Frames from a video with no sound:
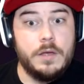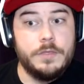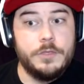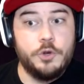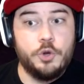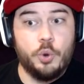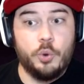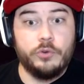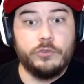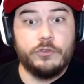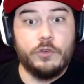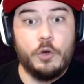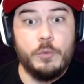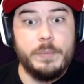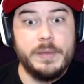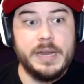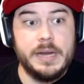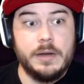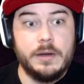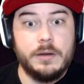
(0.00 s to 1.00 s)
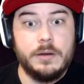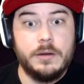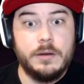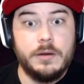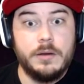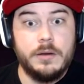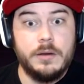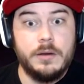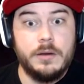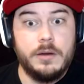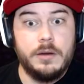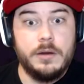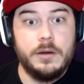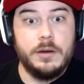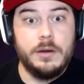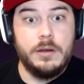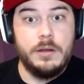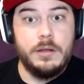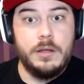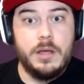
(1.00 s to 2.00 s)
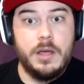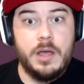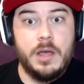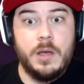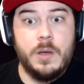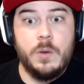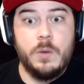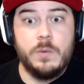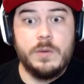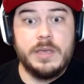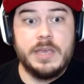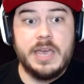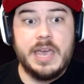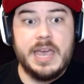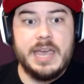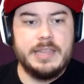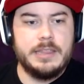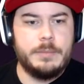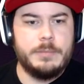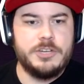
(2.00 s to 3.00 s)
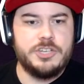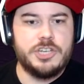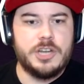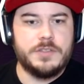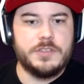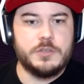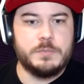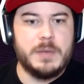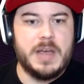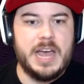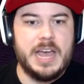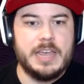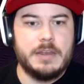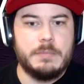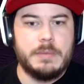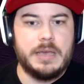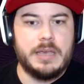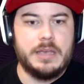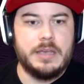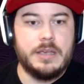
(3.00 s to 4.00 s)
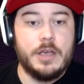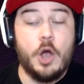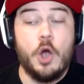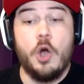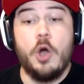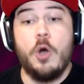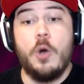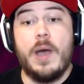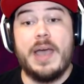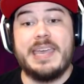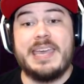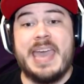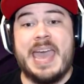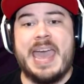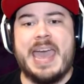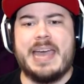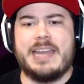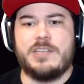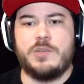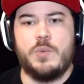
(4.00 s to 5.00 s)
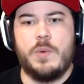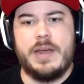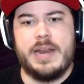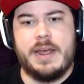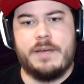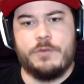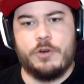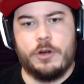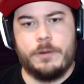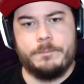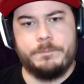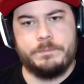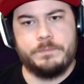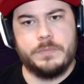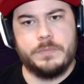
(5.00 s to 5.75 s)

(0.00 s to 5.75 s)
The door's open. Okay, let me shut this behind me. Oh, I can't. Whatever.